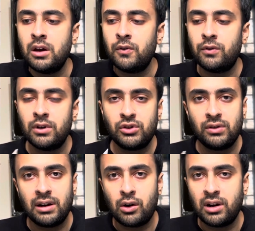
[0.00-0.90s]
First you
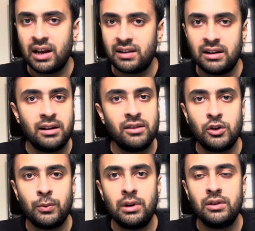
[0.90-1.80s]
send out an excitatory
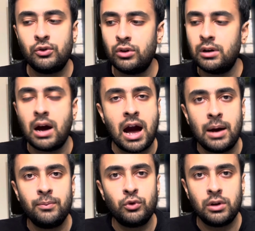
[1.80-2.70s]
stimulus to the
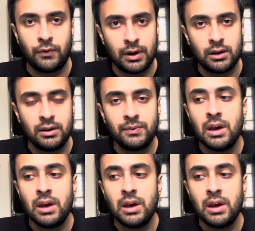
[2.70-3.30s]
arm, to the fingers,